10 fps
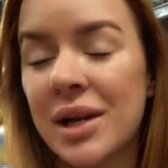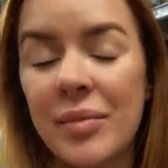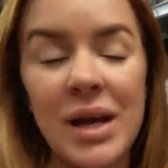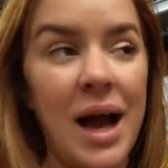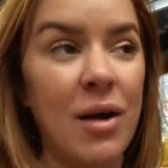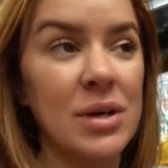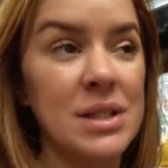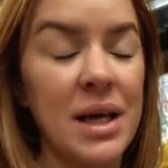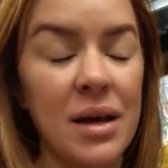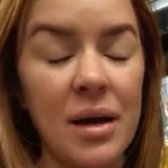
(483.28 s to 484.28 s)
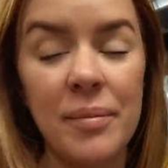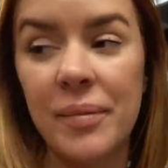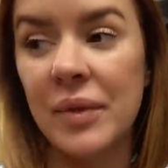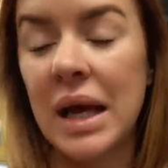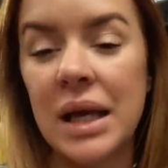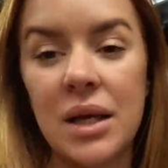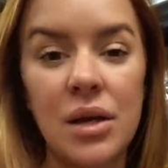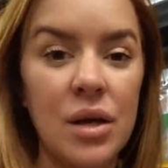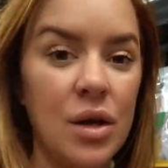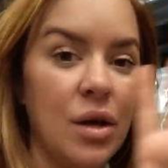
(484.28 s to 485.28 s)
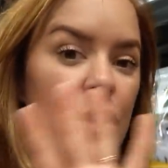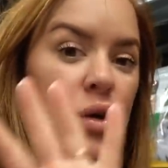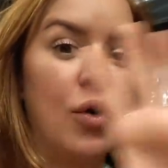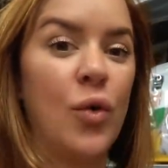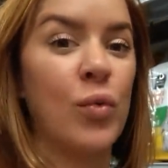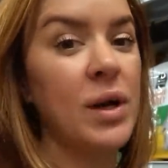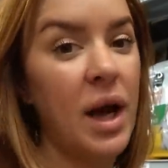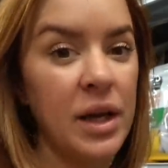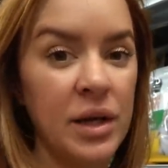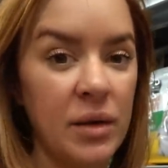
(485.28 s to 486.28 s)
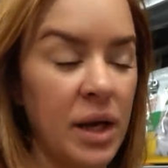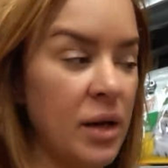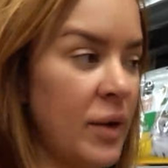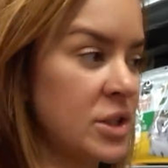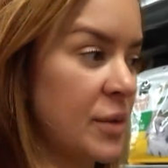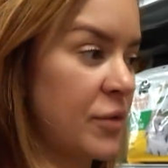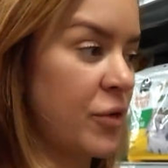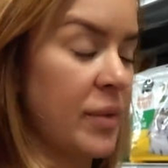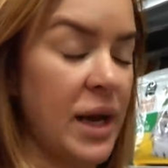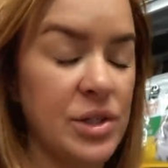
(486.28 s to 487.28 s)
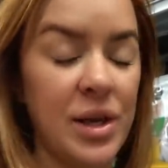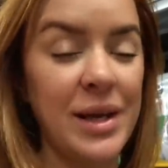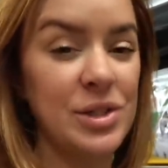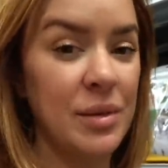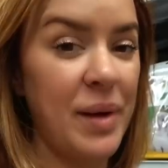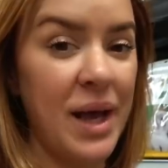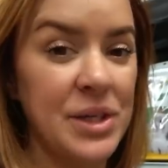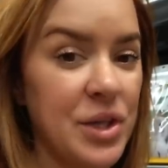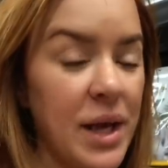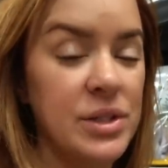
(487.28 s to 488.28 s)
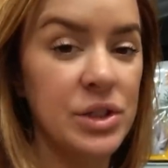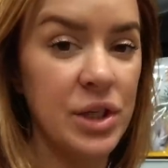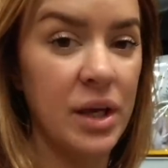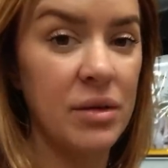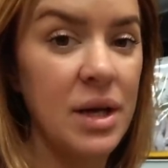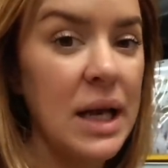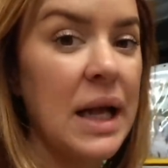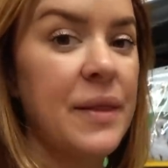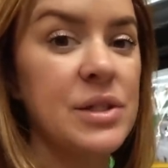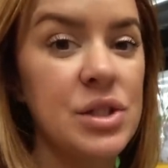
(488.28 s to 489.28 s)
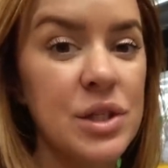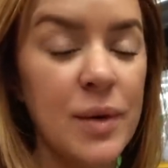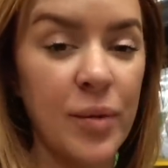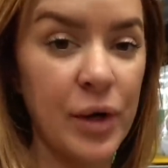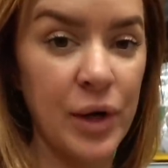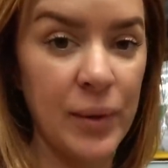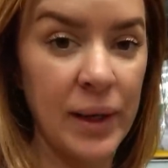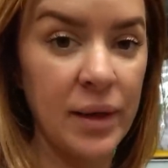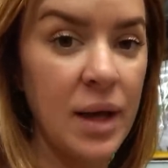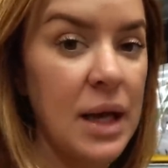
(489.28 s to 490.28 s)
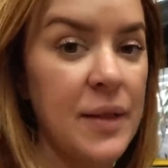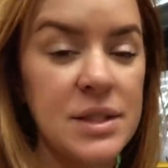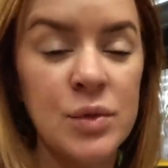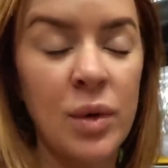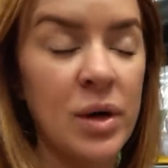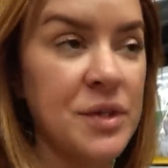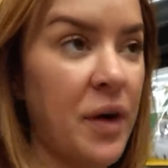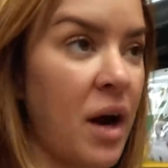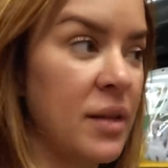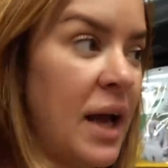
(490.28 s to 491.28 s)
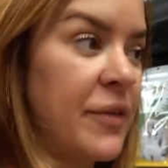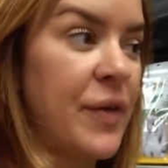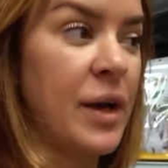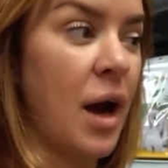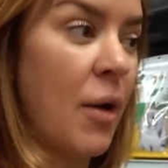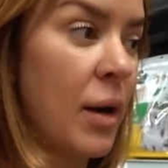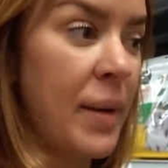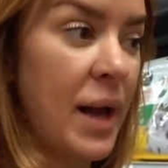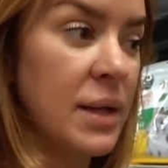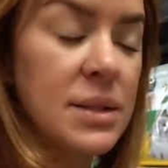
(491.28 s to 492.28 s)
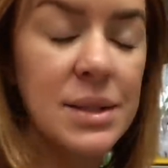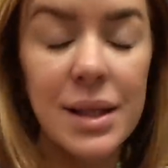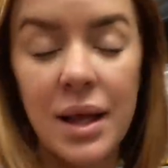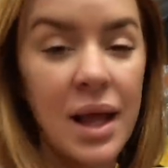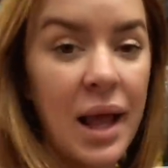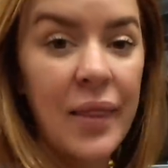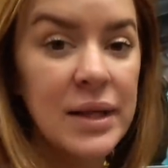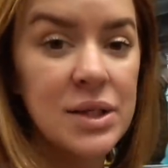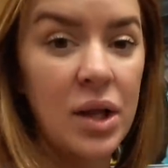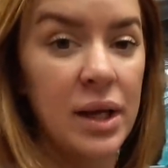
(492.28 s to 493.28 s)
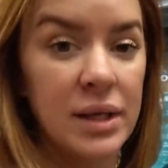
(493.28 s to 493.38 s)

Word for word: gonna be our setup. Like we're not in any, any way, shape, or form an education pet education channel. This is just what we're doing. This is what works for our life and our pets, and that's all it